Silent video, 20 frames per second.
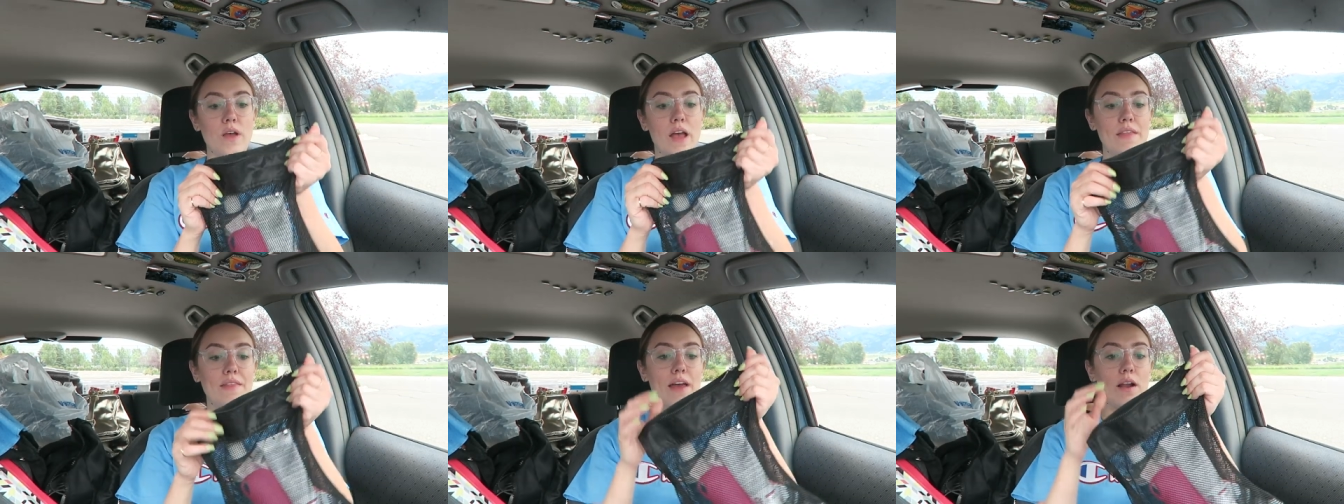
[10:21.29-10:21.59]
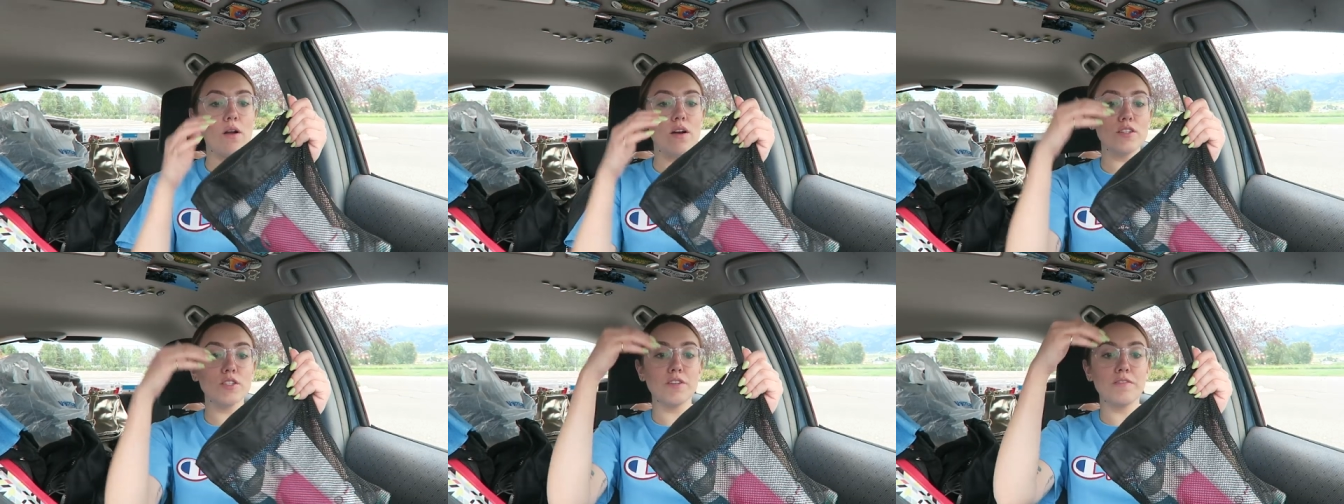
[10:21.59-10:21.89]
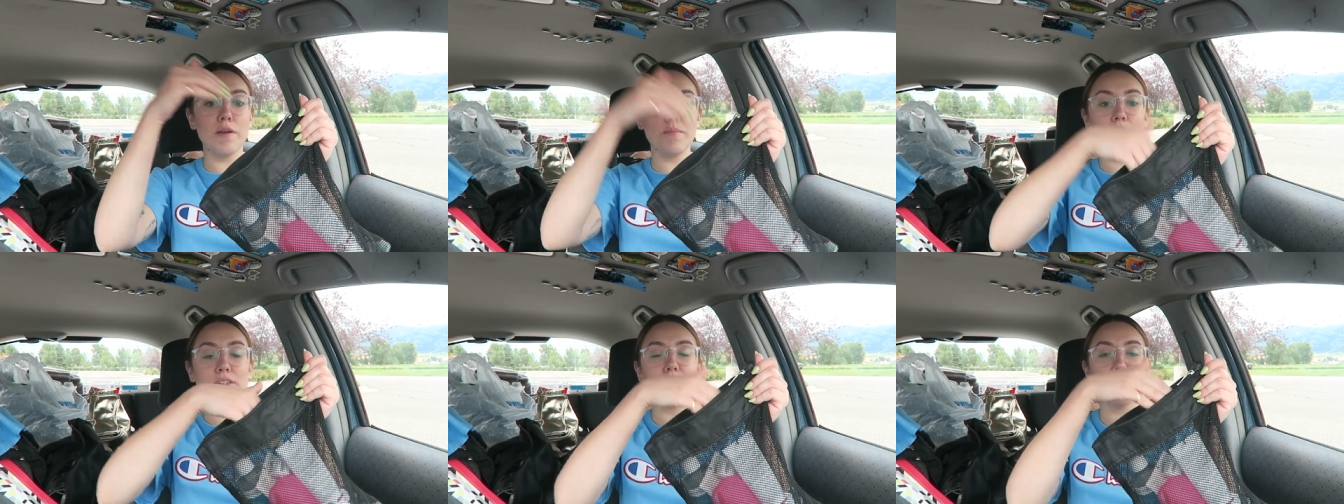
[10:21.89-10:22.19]
and that also
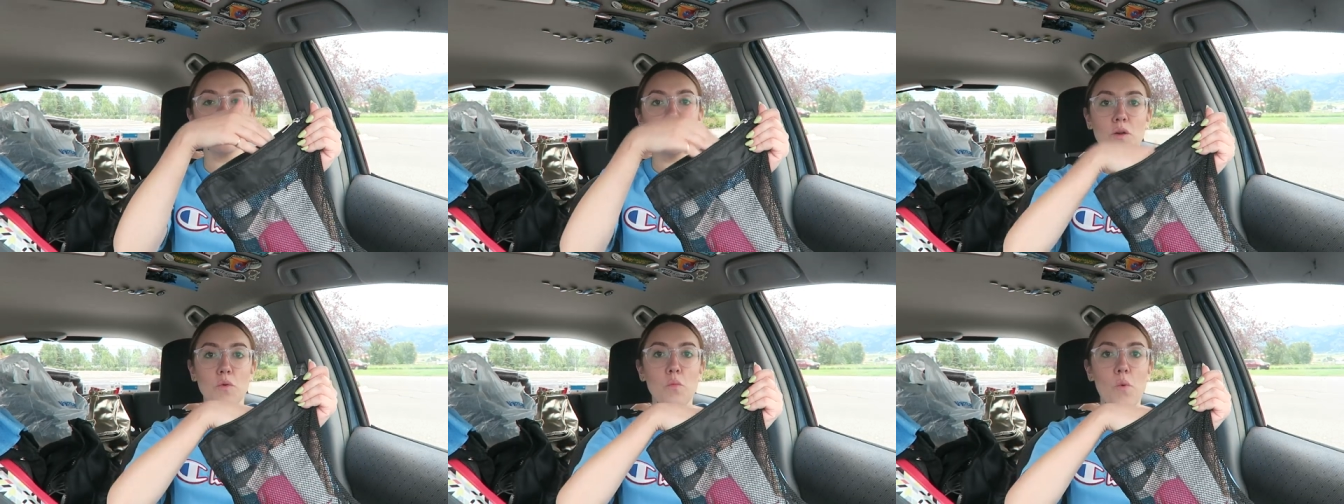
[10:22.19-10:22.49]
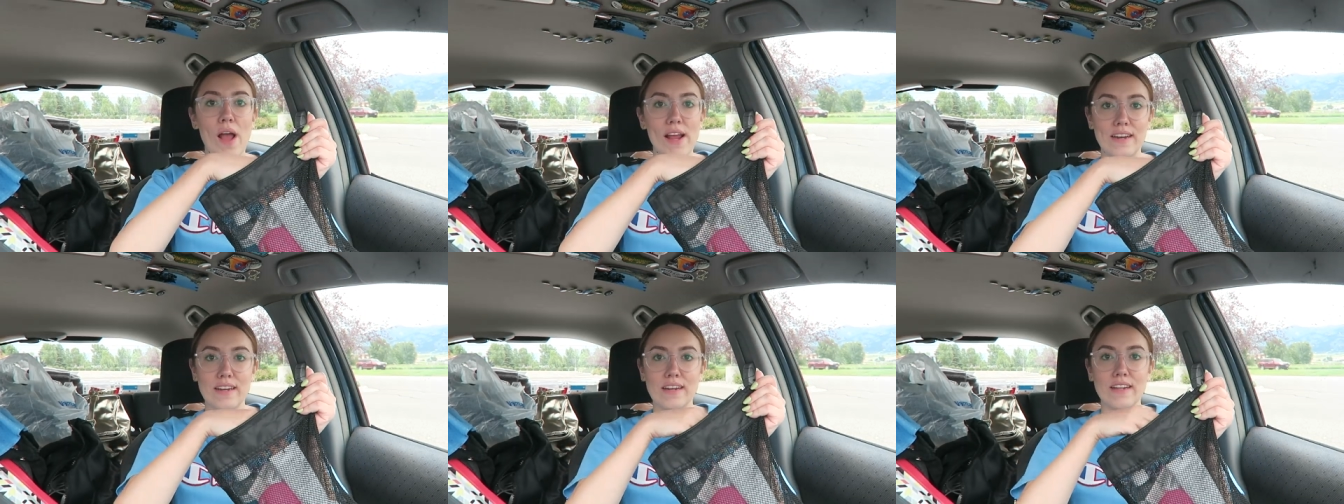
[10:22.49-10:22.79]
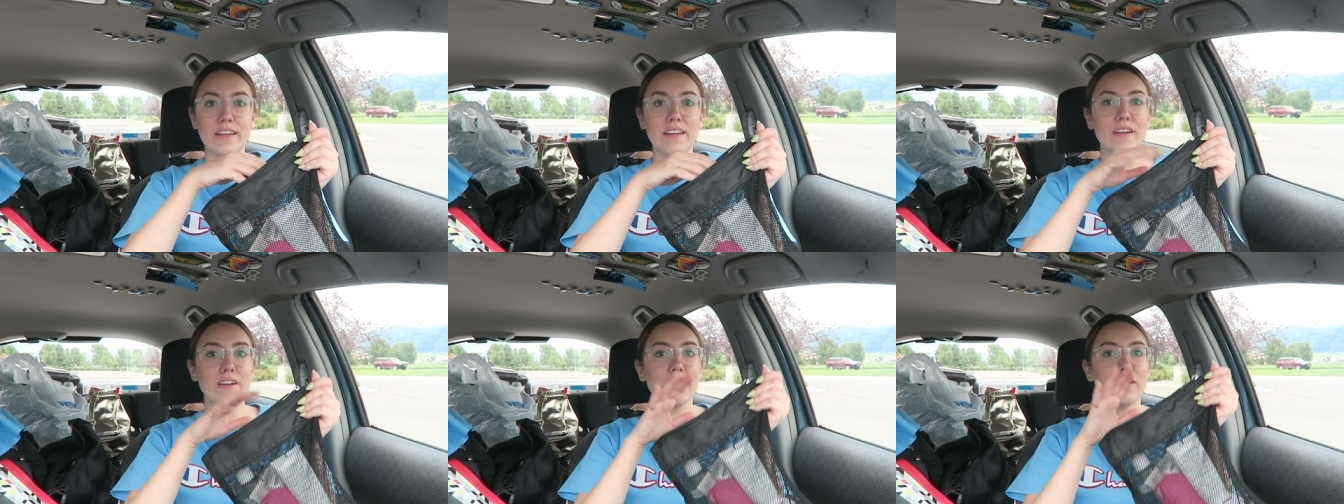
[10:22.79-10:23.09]
if I put something wet in
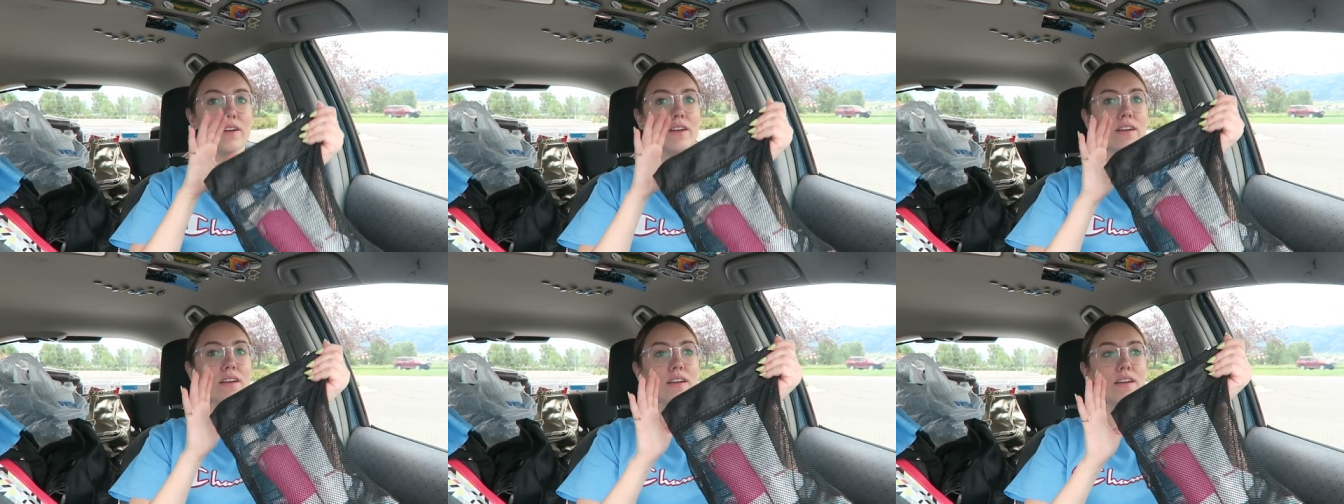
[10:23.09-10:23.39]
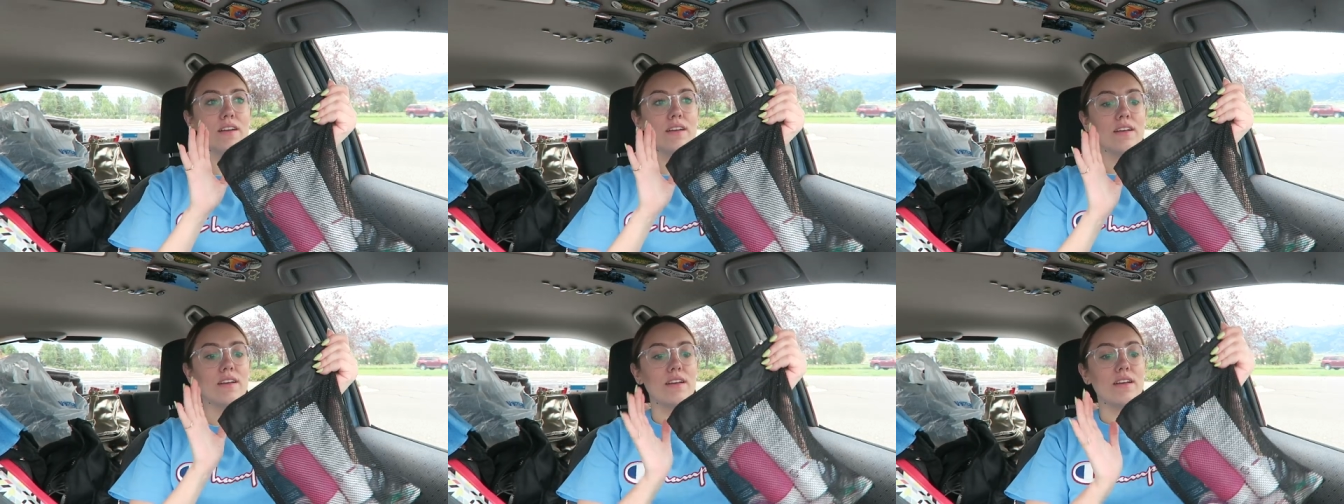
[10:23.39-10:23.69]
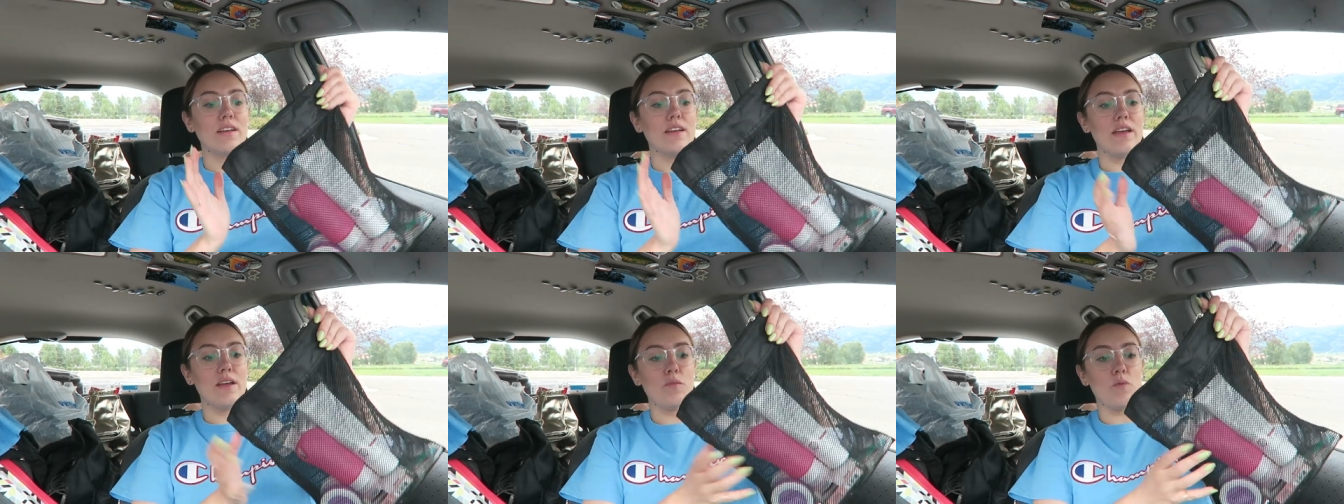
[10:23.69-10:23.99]
here,
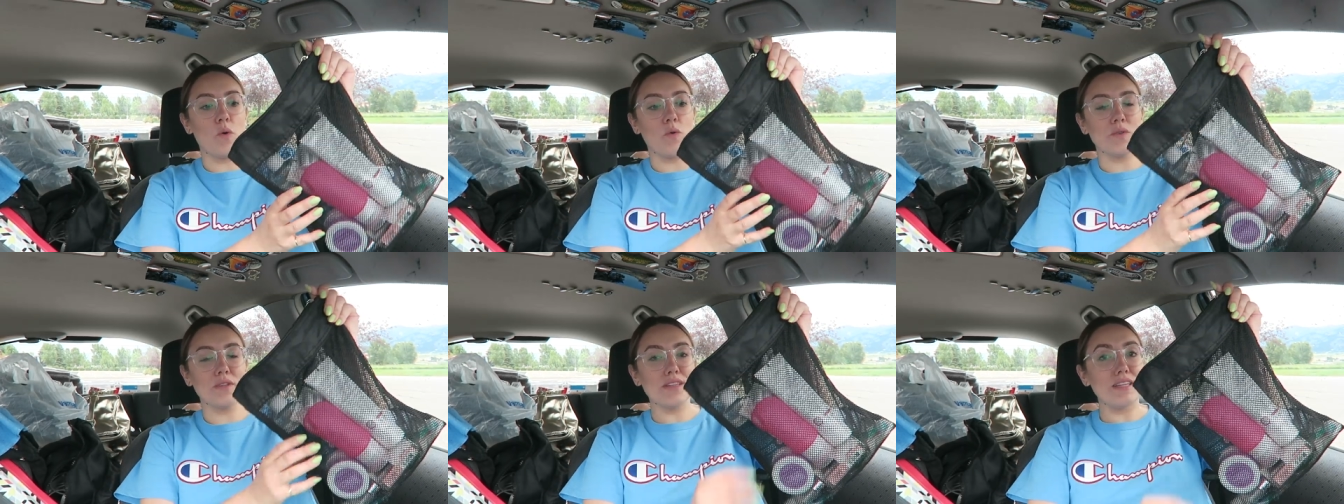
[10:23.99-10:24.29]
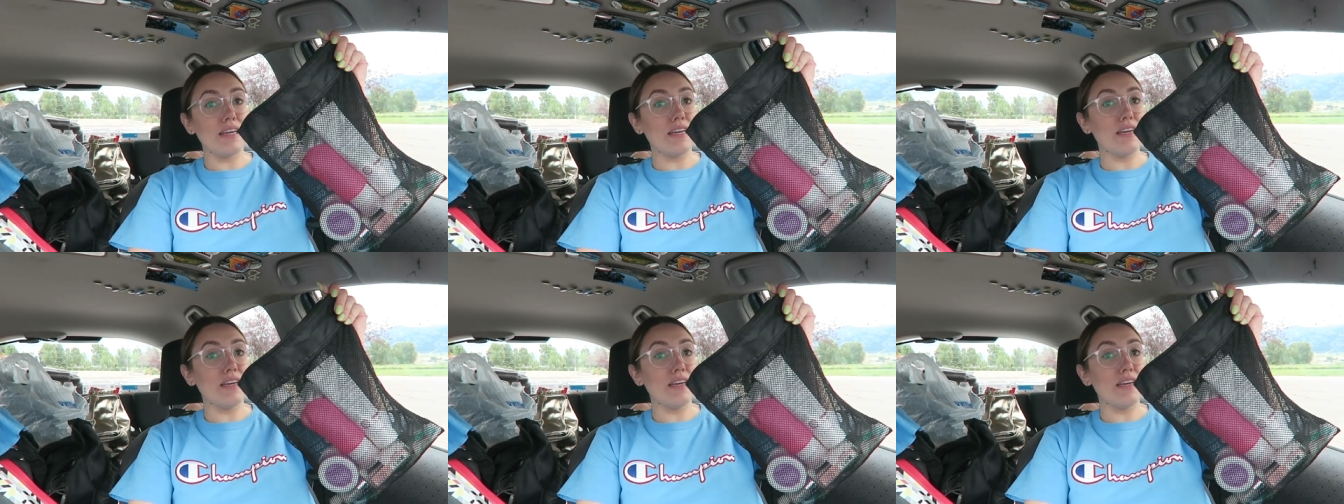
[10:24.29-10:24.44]
it won't